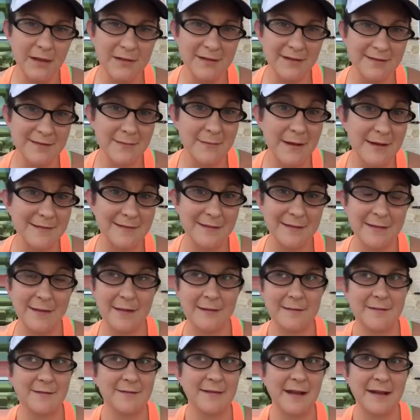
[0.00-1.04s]
does amazing
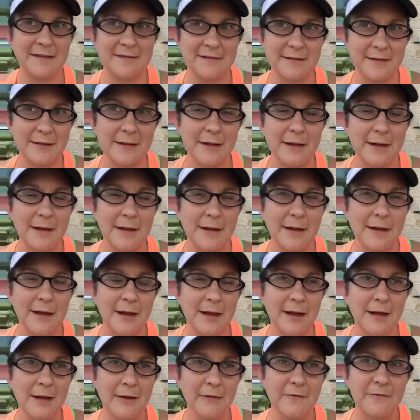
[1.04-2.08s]
things. He's actually
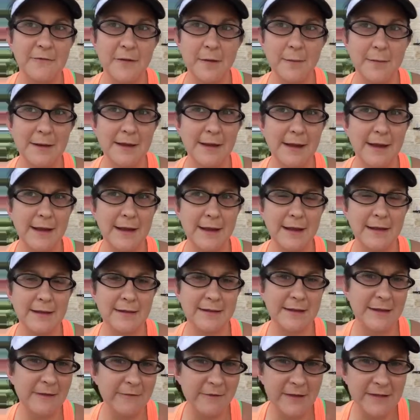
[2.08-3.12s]
filming a
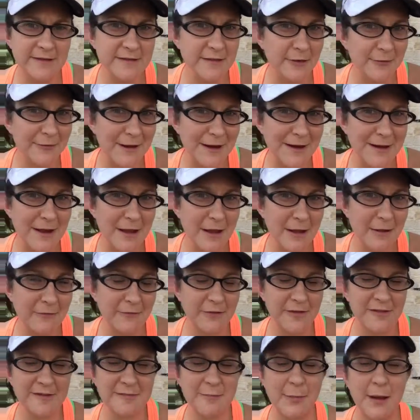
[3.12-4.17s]
TV show right now
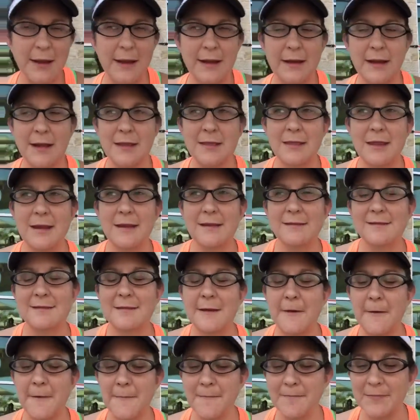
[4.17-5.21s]
for Spike, I think.
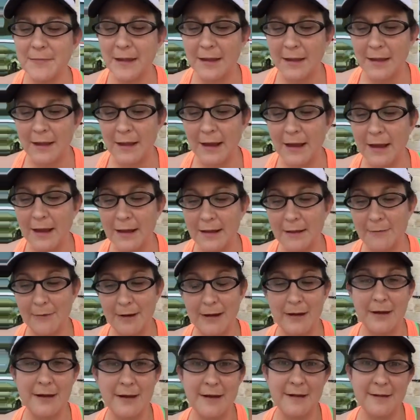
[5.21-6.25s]
So
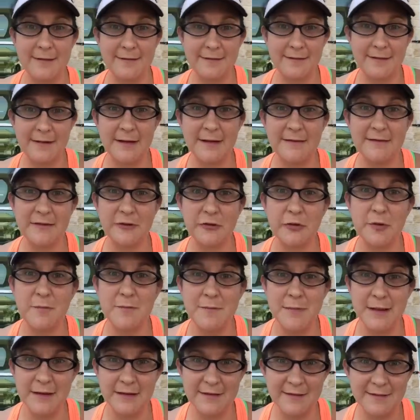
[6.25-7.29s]
anyway, he's a
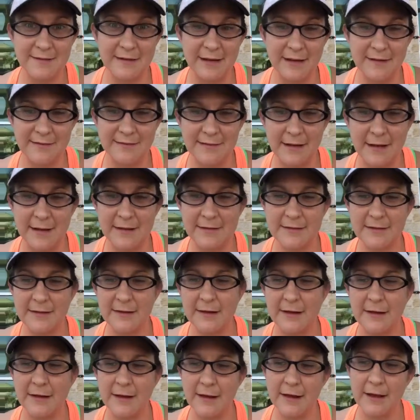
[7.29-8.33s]
tremendous asset.
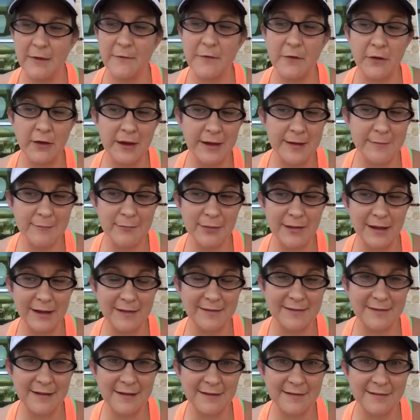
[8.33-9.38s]
If you're in
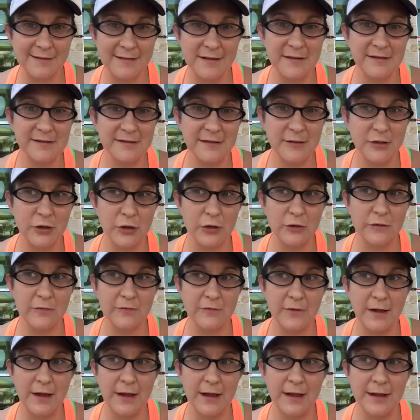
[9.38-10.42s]
Plexus, you should go
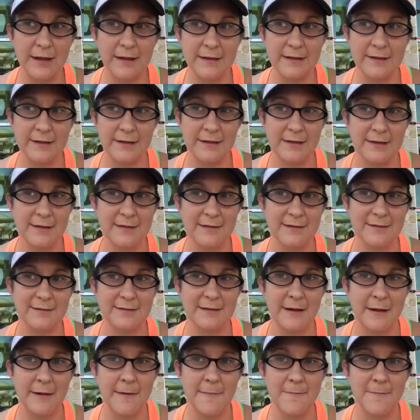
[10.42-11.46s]
find his